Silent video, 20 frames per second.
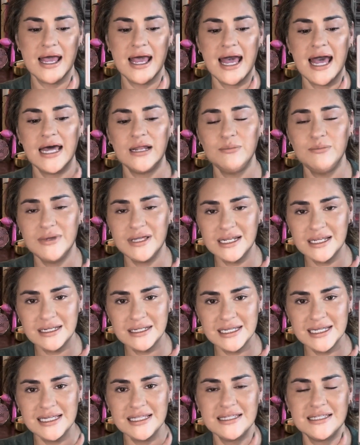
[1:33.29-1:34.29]

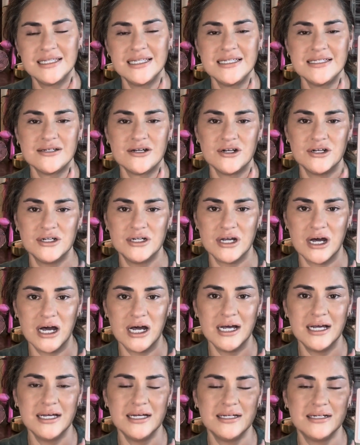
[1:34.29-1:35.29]
Admittedly, these are
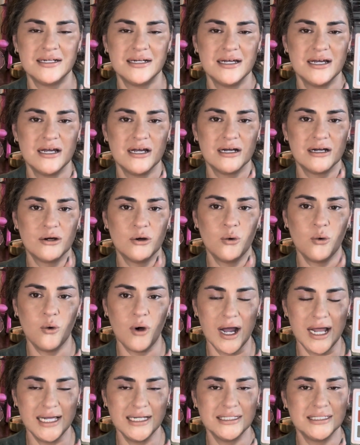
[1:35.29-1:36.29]
not
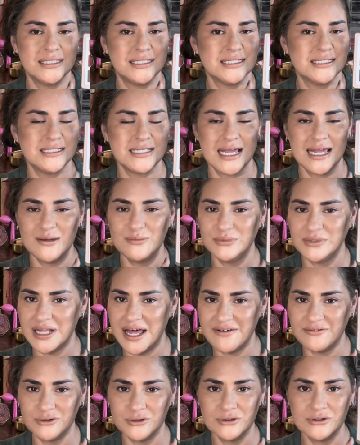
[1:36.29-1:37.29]
quite the same
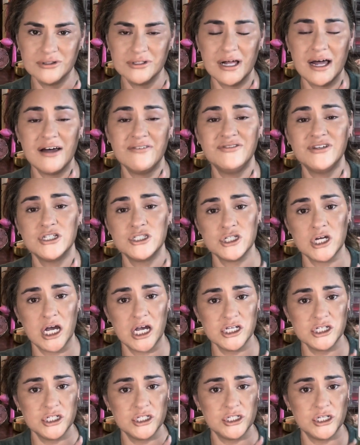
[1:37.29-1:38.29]
level of
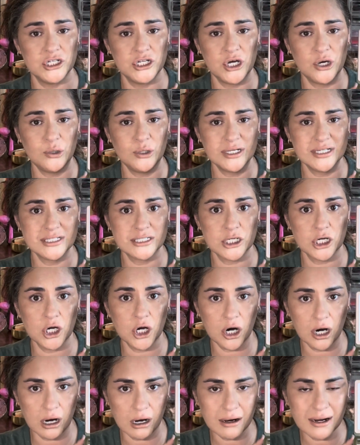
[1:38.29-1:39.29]
Natasha Denona's
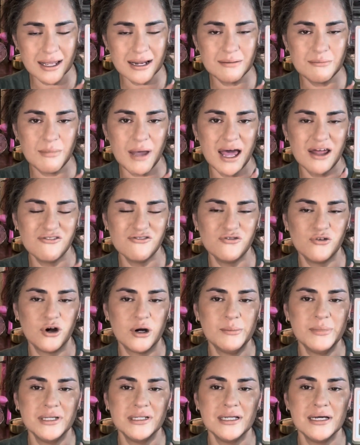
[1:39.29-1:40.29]
current matte
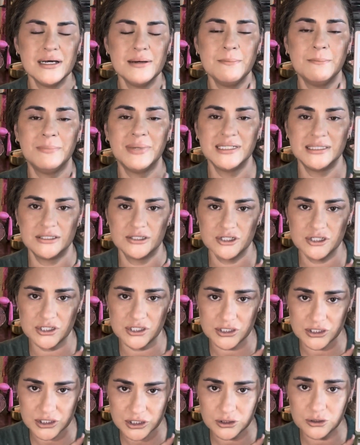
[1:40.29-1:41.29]
formula, but they're
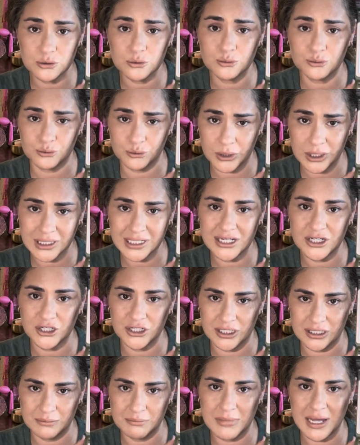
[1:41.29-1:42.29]
still really
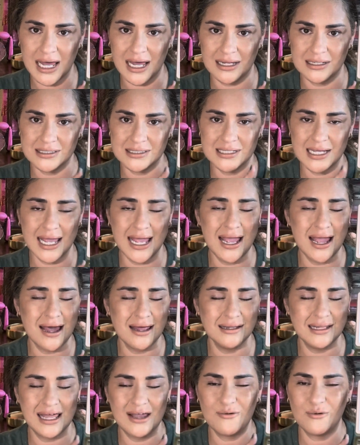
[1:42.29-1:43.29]
good mattes,
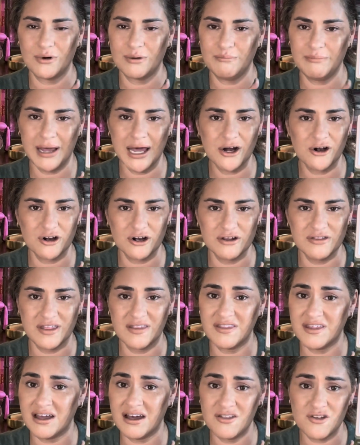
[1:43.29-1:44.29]
and they were better
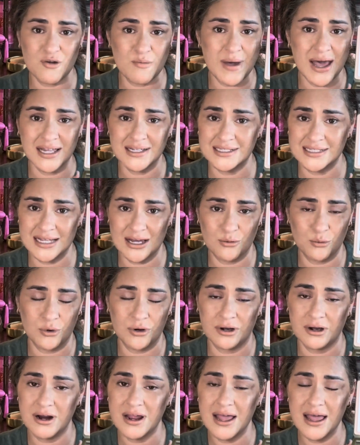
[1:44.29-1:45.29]
than the other mattes that
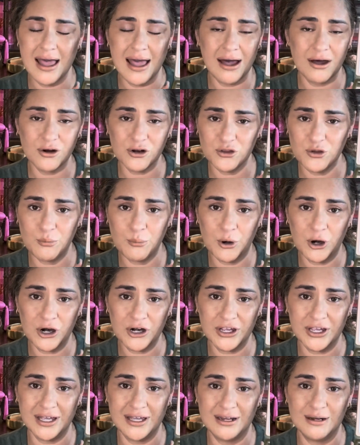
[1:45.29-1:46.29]
were out on the
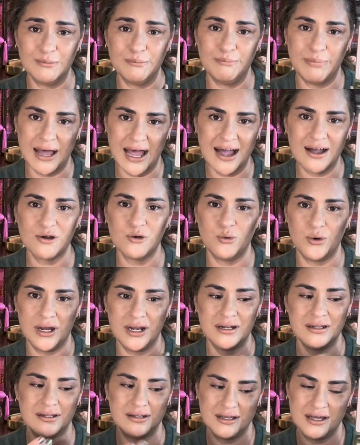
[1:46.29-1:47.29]
market back
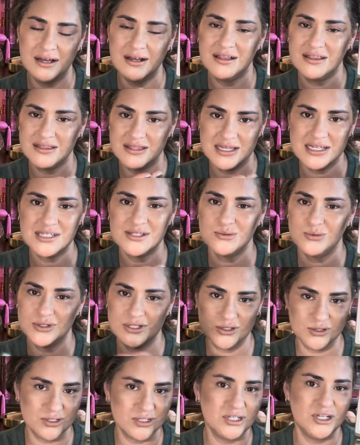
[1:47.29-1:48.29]
when this
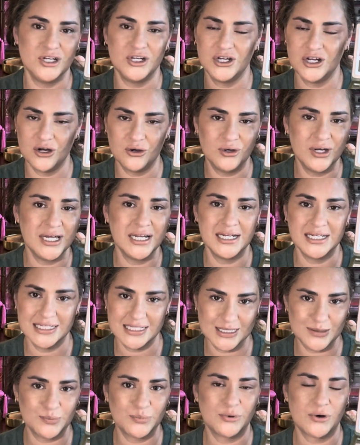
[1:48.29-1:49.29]
was, you know, in
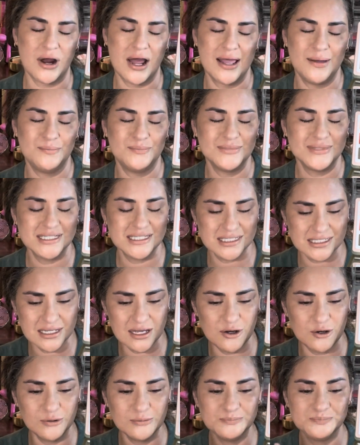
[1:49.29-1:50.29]
its prime.
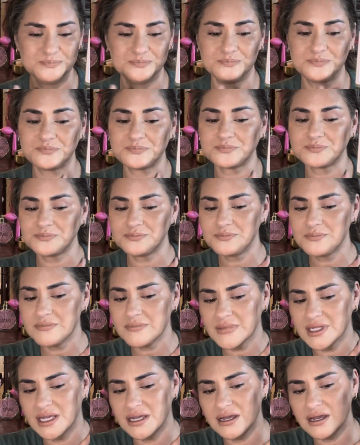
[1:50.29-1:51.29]
So
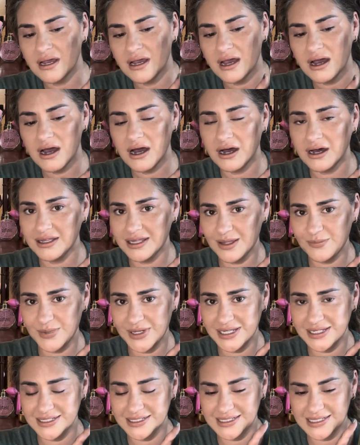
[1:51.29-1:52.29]
all that
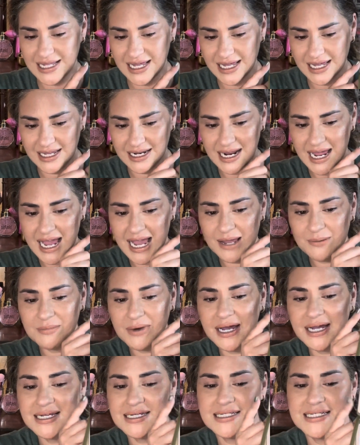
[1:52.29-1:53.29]
being said, I
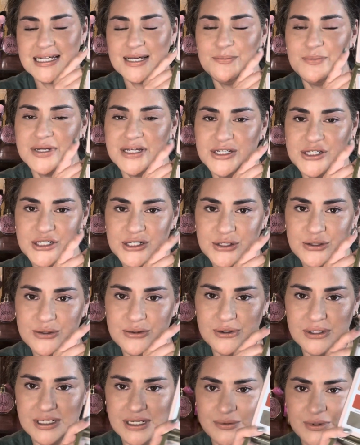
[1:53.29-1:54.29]
might dip
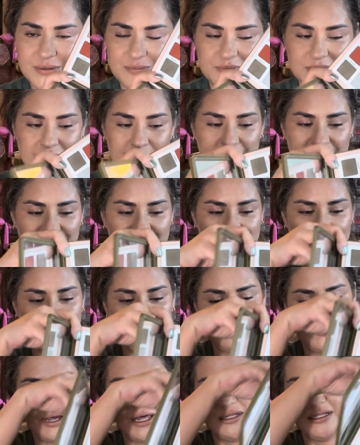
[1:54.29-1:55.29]
into, let me, let me face
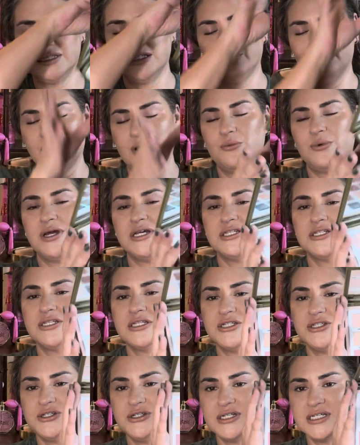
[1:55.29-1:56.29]
the palette the right way so
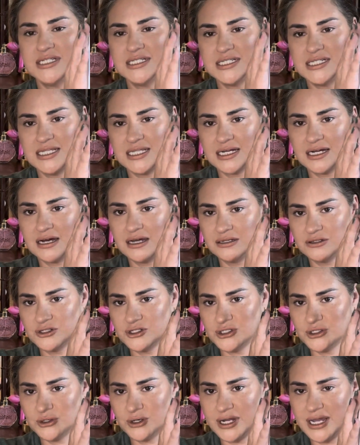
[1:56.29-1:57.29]
that you can see the color
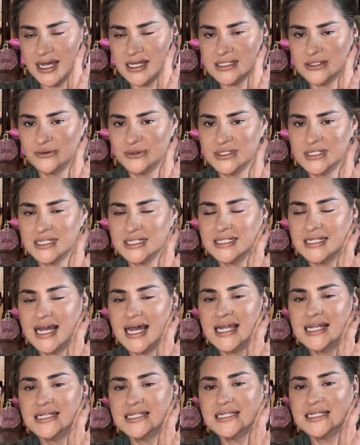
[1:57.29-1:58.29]
story as it was
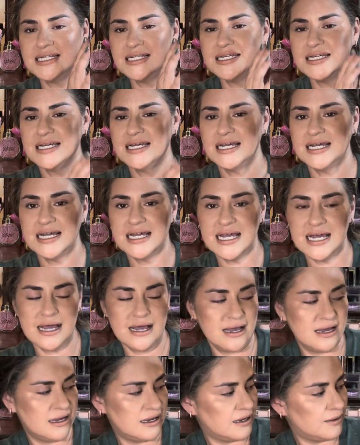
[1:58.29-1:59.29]
intended.
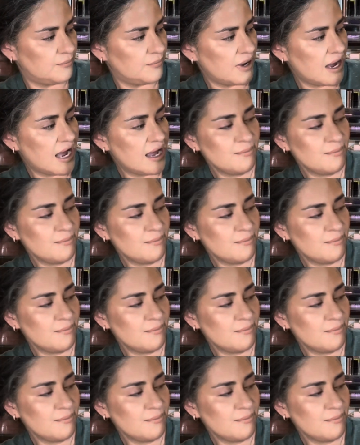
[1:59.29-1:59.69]
Um, I